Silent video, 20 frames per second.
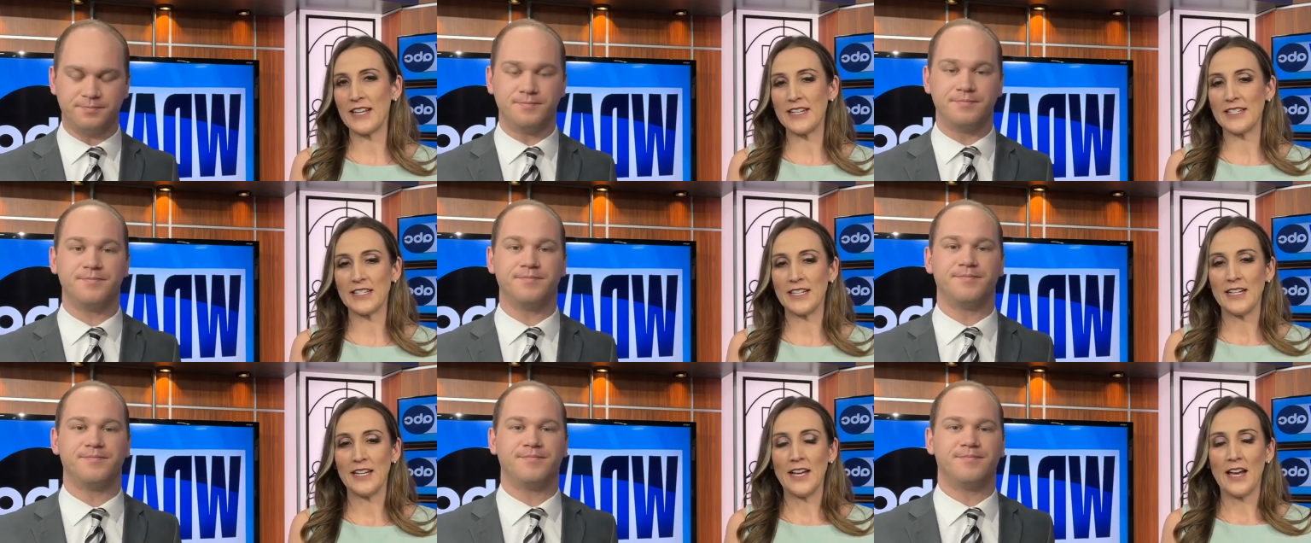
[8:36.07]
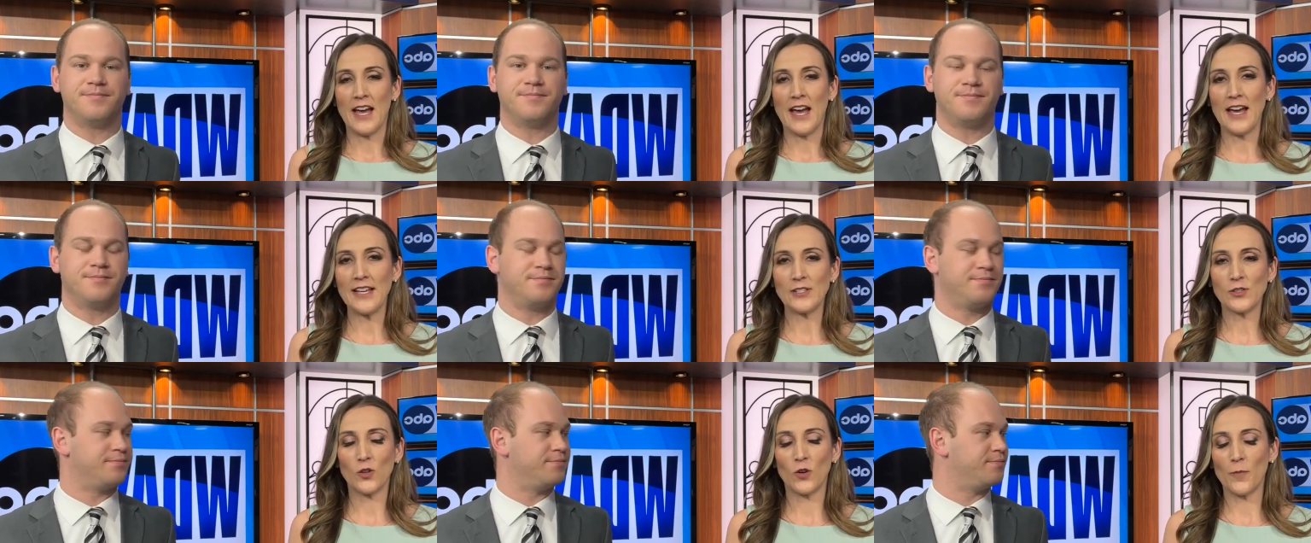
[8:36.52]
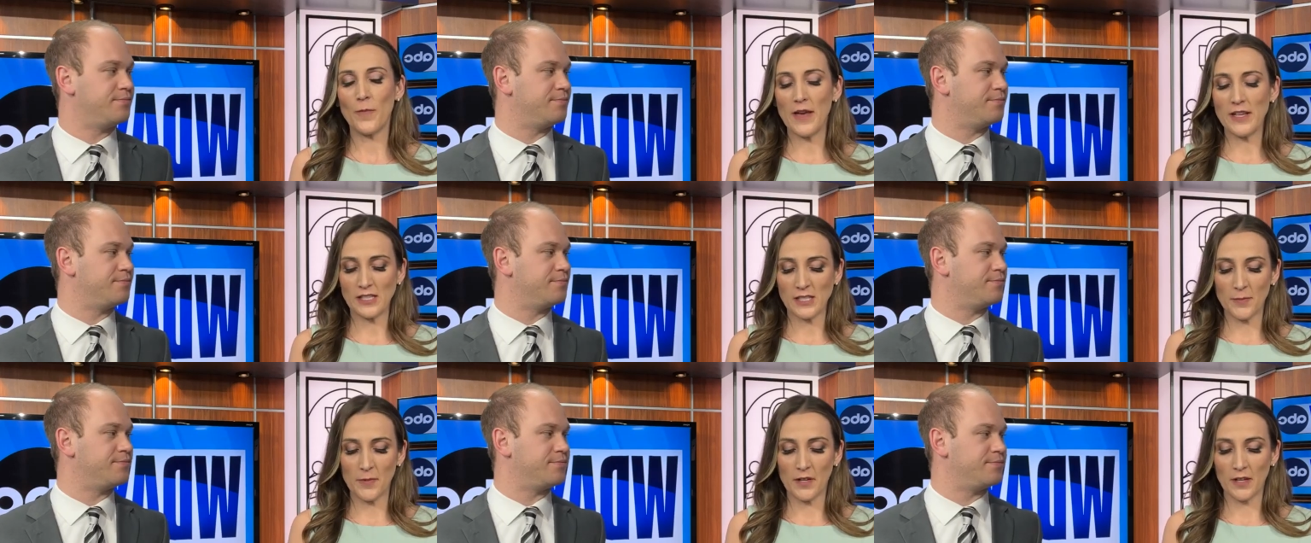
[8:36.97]
Speaker 1: State High School
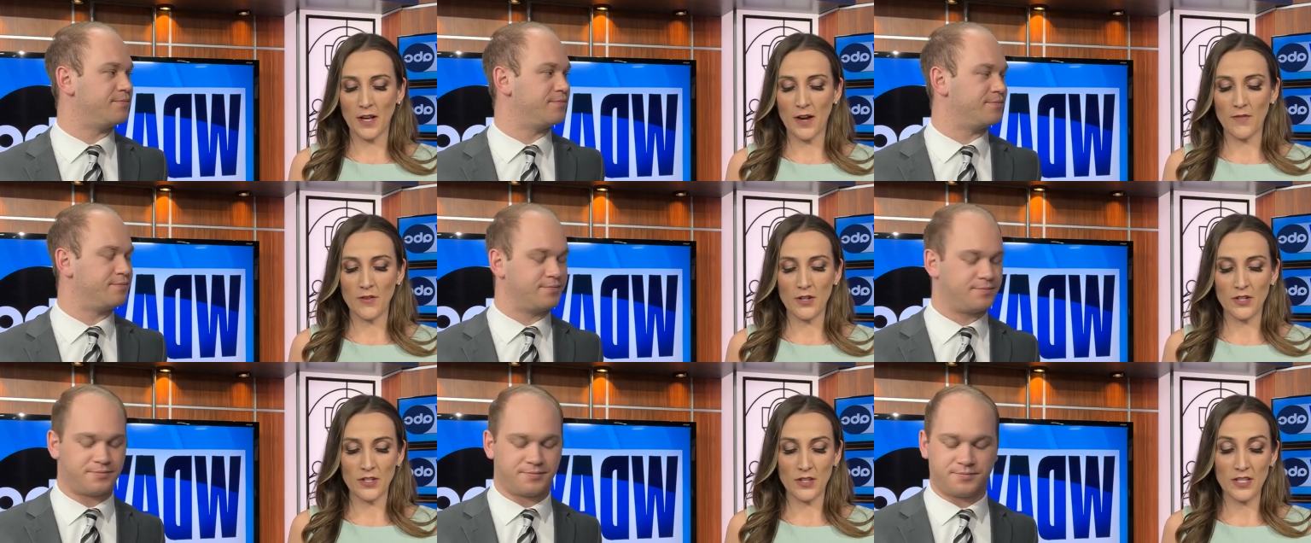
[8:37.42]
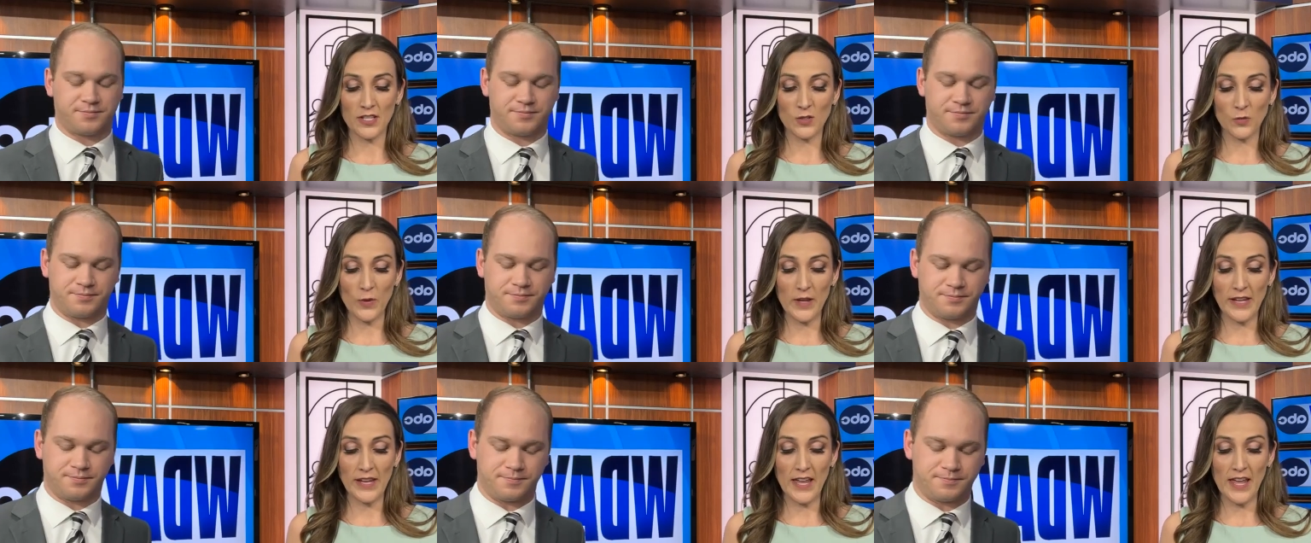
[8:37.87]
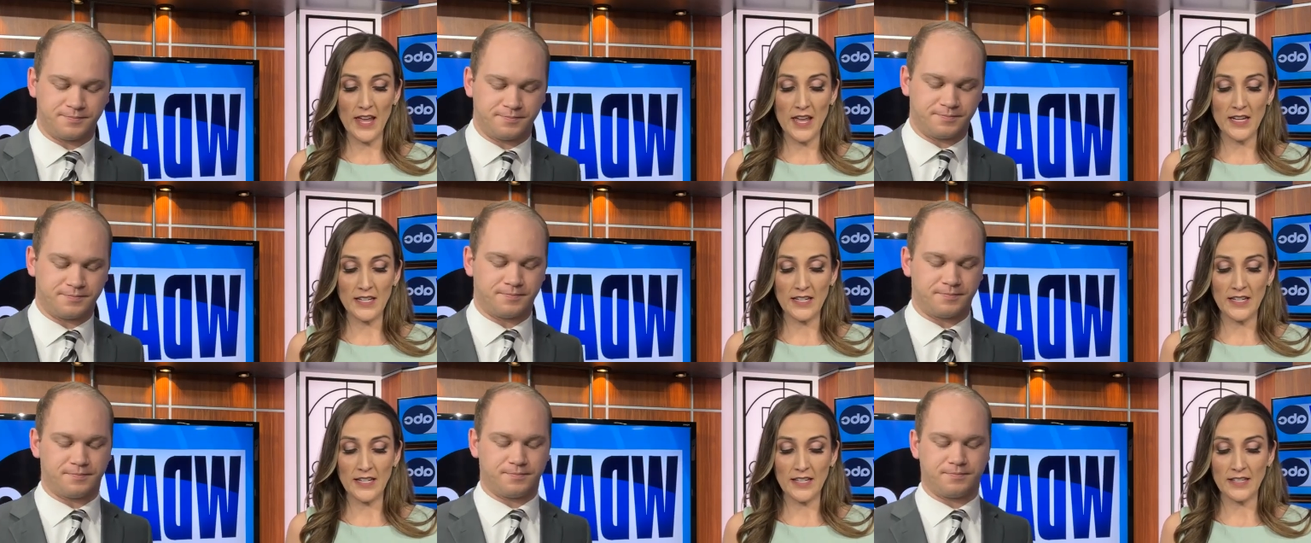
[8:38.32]
basketball coverage this
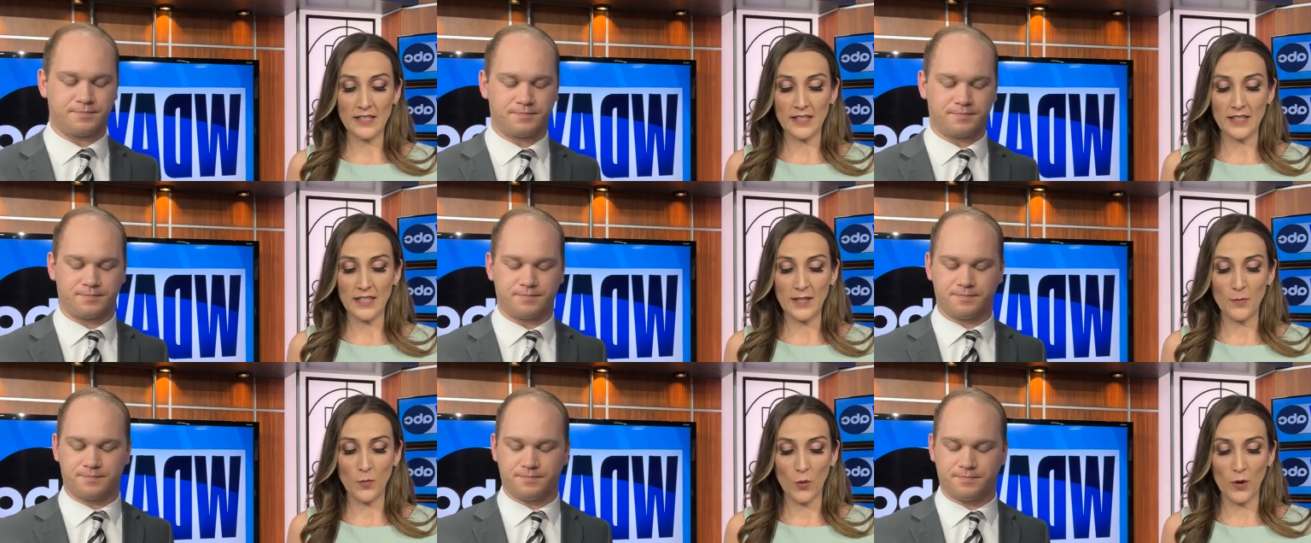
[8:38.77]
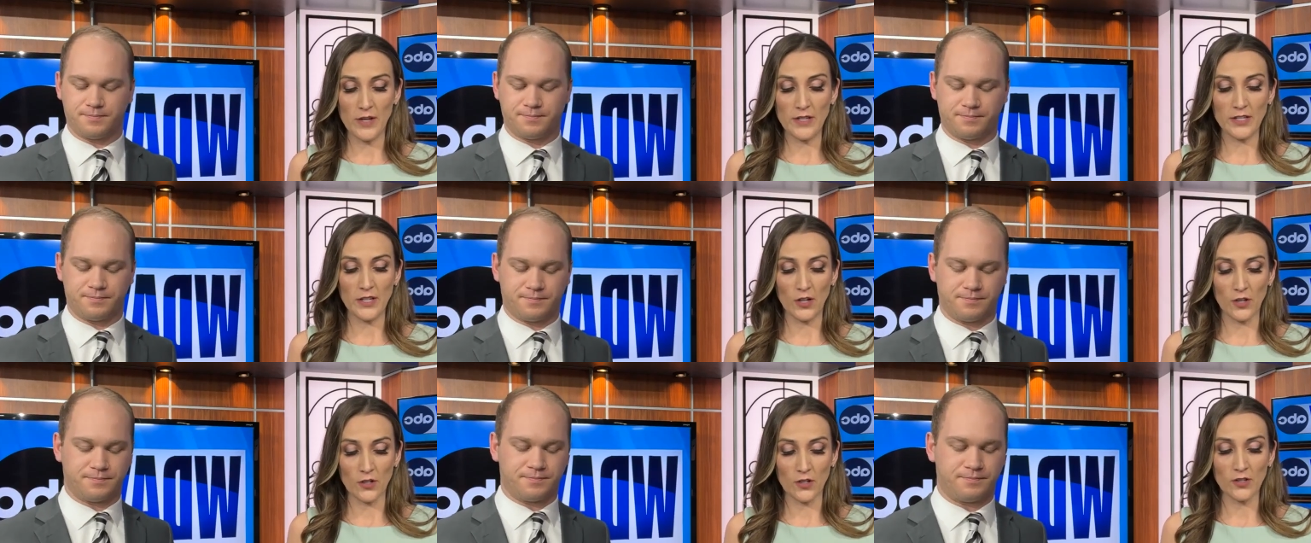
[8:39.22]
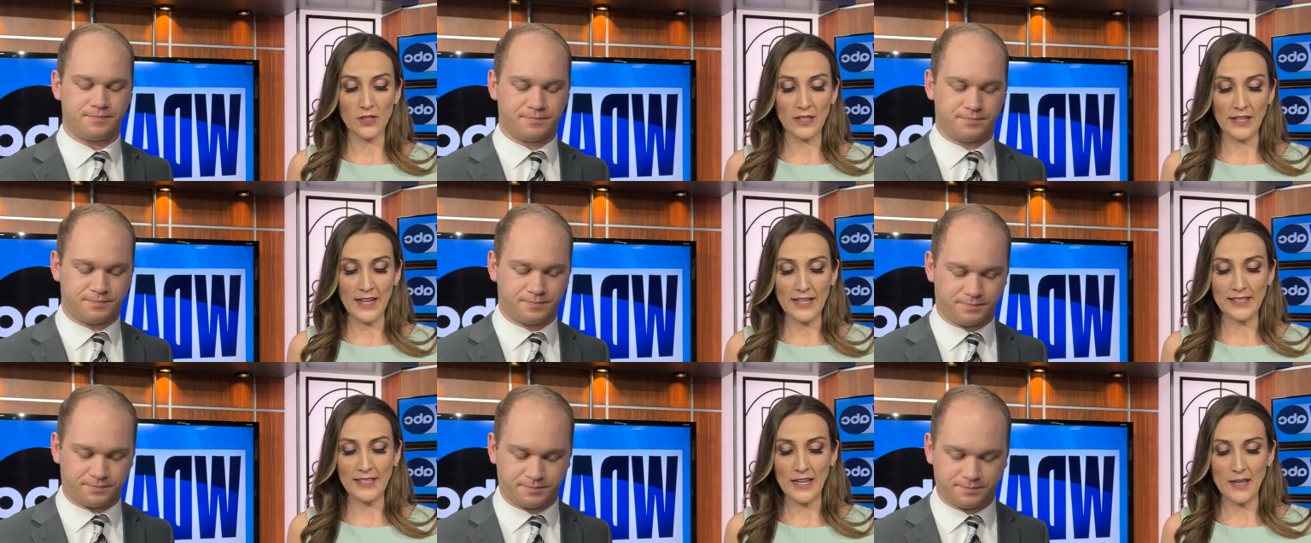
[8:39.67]
weekend. It's the boys and girls
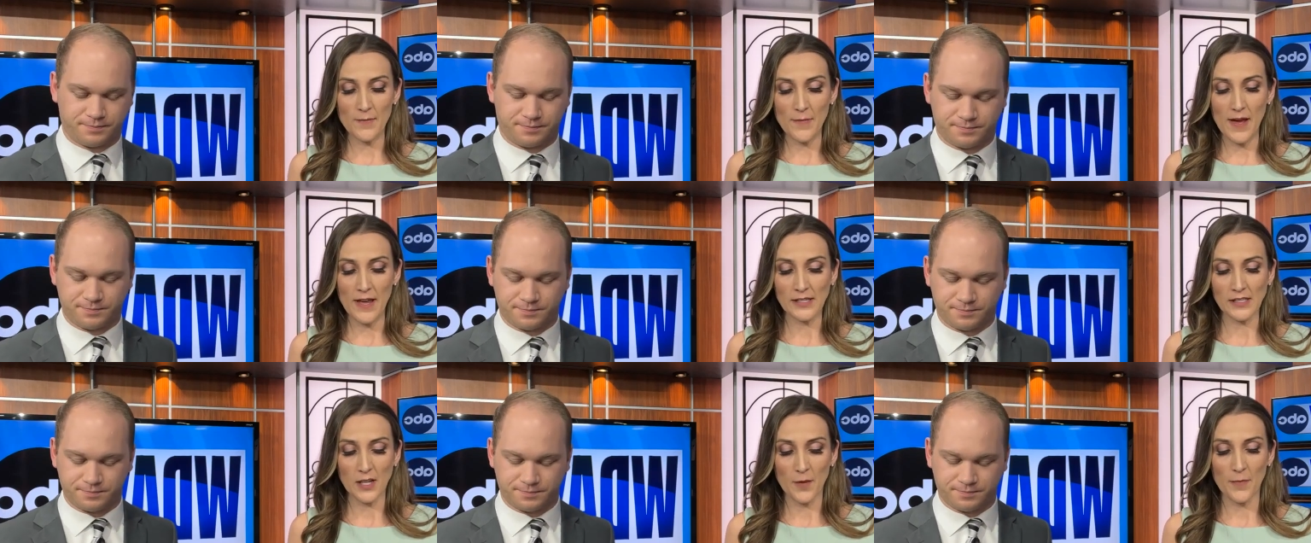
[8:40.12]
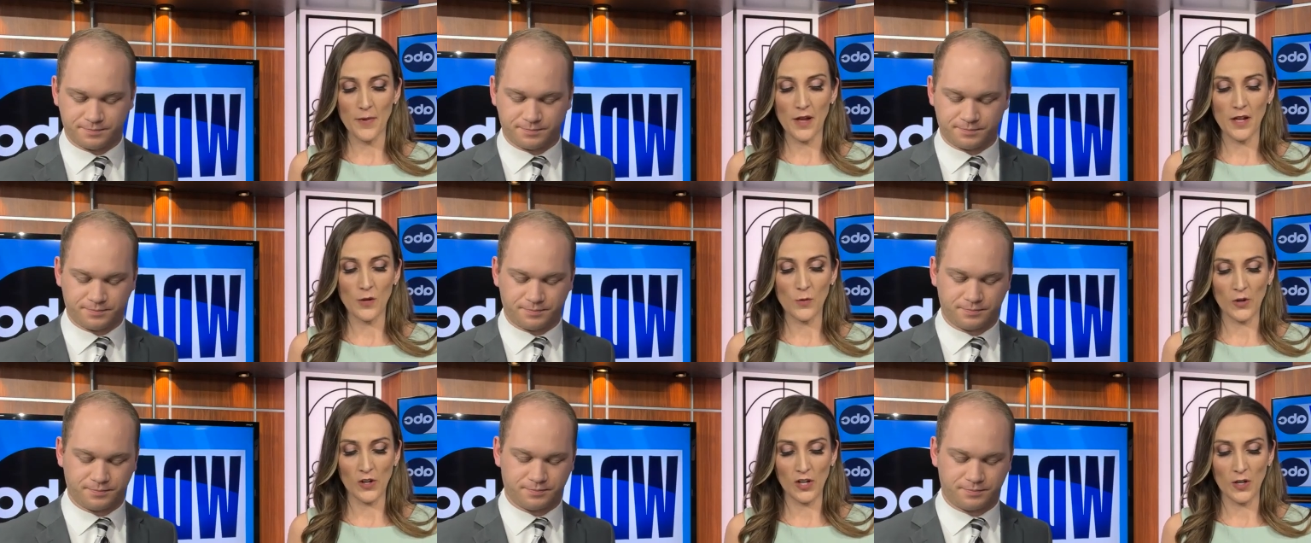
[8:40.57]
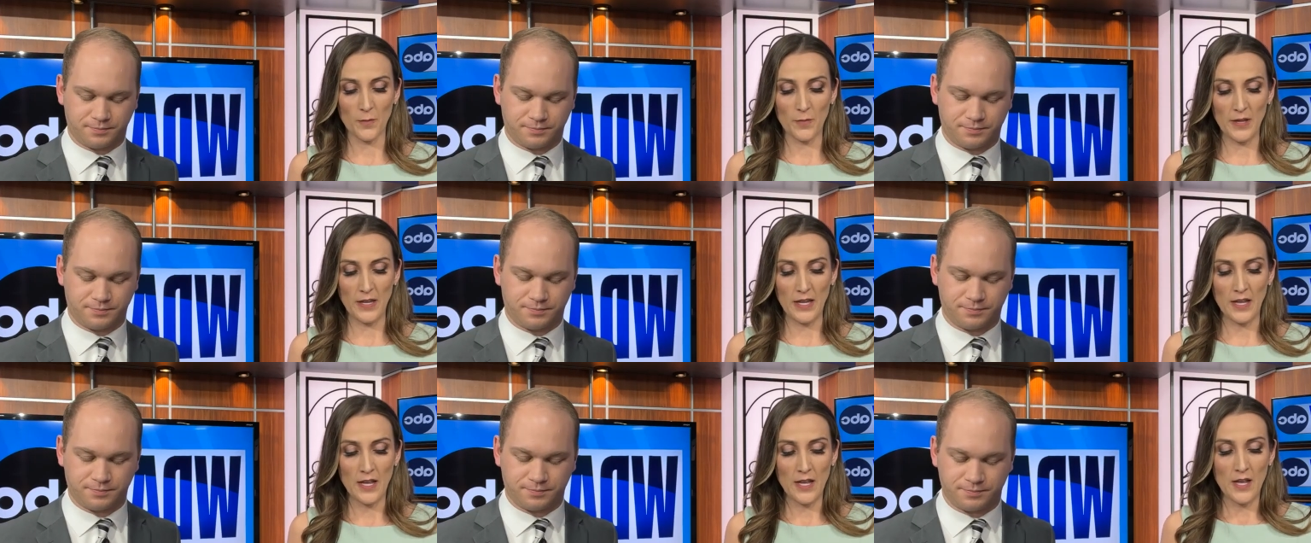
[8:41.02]
Class A basketball. and We're going
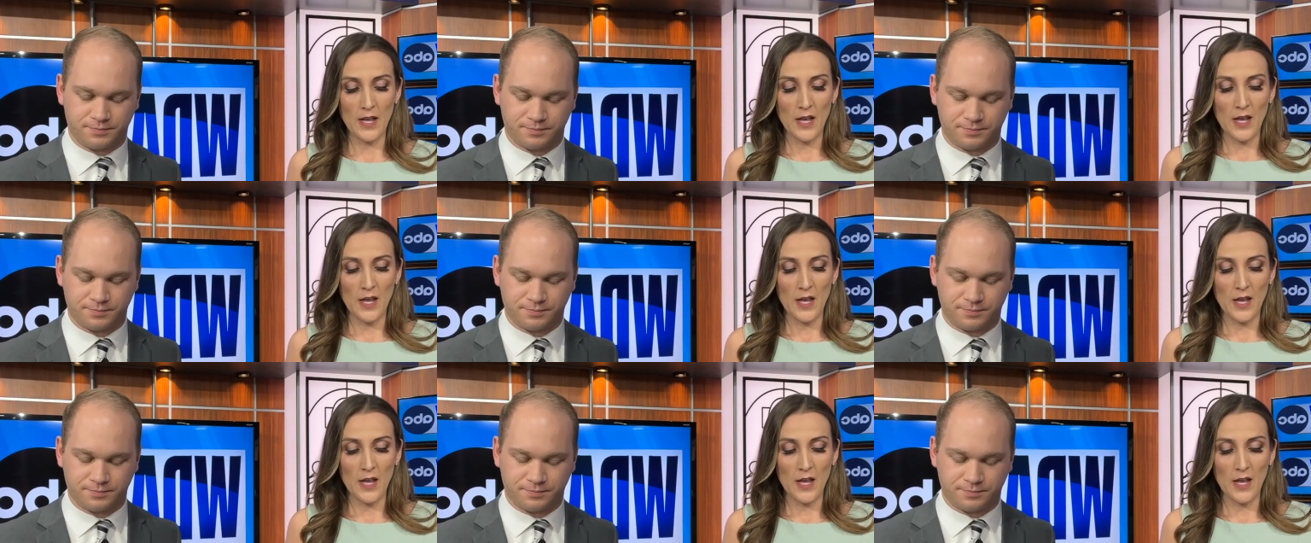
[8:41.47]
to be